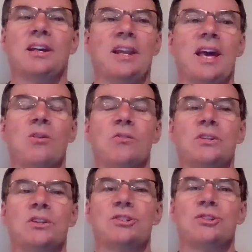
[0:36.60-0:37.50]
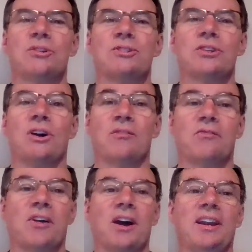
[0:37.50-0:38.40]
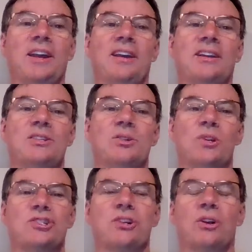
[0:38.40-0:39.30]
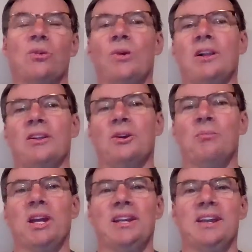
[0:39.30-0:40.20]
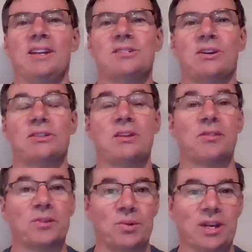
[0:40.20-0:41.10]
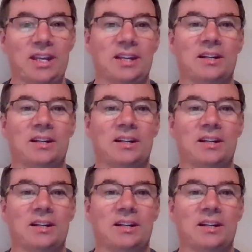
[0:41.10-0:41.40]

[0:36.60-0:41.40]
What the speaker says: and head over to the church on Friday to wish Cheryl well on her big day. Starts at 3.